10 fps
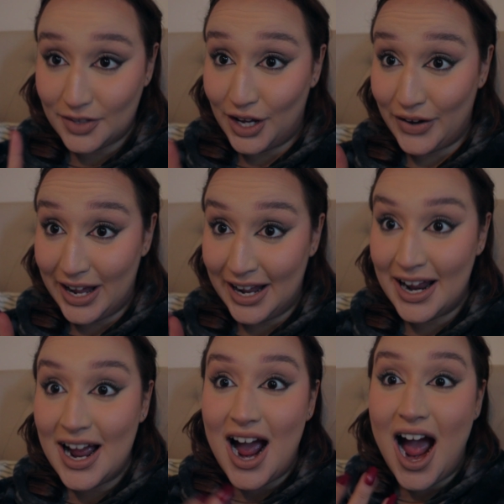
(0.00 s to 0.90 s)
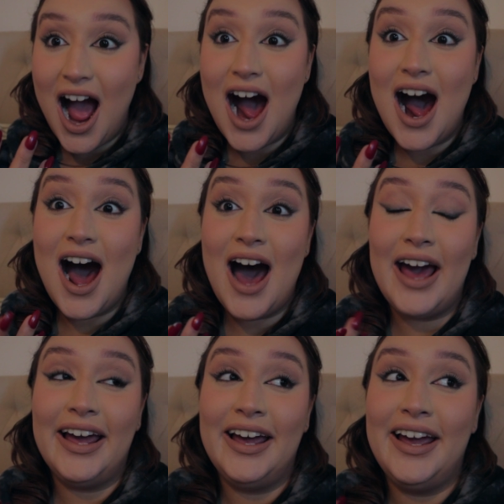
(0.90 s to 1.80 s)
okay?
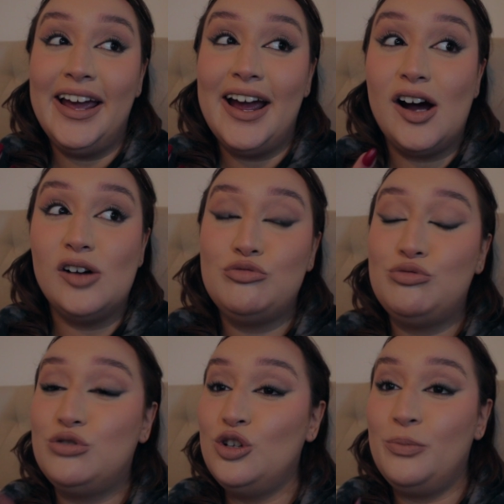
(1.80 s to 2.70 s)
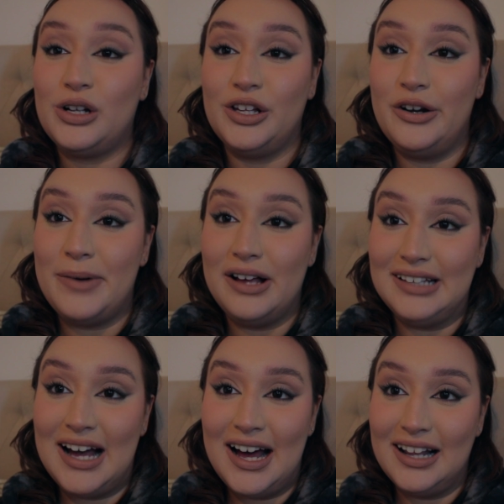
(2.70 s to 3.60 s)
I super clear about
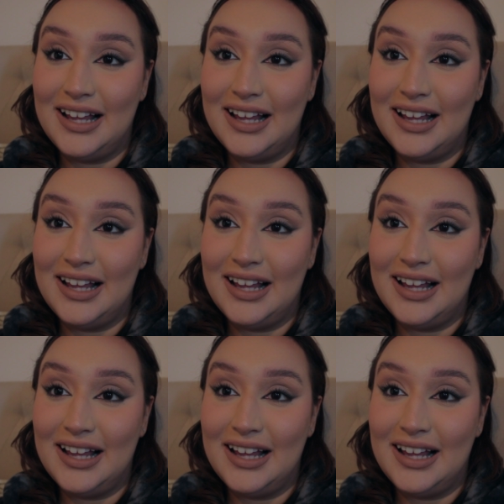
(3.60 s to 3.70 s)
that.